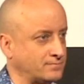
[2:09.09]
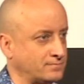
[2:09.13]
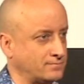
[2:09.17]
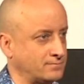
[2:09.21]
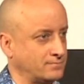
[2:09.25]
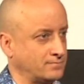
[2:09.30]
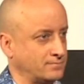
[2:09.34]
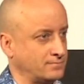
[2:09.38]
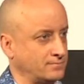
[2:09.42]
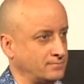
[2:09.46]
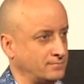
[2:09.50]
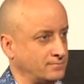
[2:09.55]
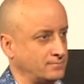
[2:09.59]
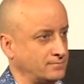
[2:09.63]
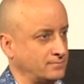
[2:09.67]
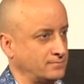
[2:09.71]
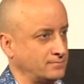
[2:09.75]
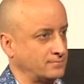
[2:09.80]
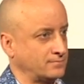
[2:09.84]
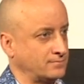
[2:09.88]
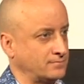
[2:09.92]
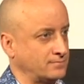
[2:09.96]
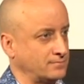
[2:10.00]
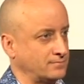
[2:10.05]

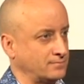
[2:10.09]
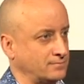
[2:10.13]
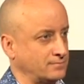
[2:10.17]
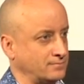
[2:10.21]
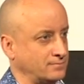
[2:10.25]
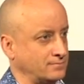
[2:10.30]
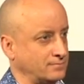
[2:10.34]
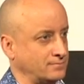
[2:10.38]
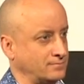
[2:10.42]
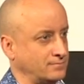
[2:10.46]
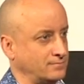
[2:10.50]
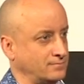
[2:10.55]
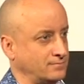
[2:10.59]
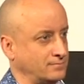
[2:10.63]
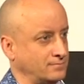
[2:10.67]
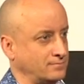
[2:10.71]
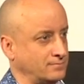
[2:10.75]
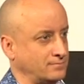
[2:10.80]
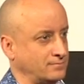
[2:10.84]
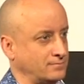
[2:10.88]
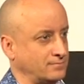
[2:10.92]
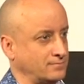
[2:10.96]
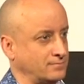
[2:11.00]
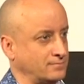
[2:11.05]

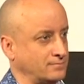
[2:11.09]
Nothing is said.